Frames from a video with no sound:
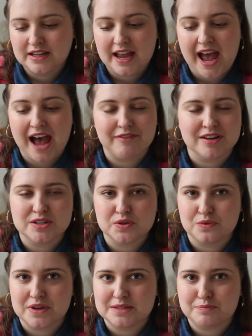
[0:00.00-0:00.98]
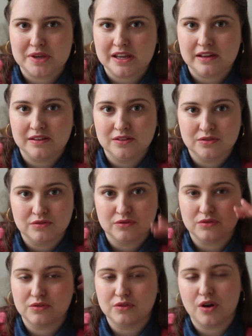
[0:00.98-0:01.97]
having to always be
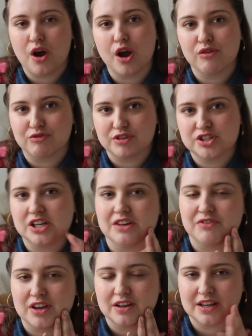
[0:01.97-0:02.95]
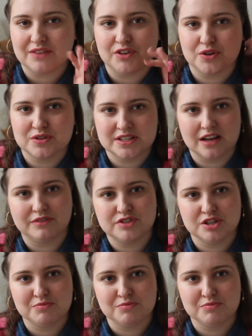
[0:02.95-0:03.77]
overachieving, giving yourself too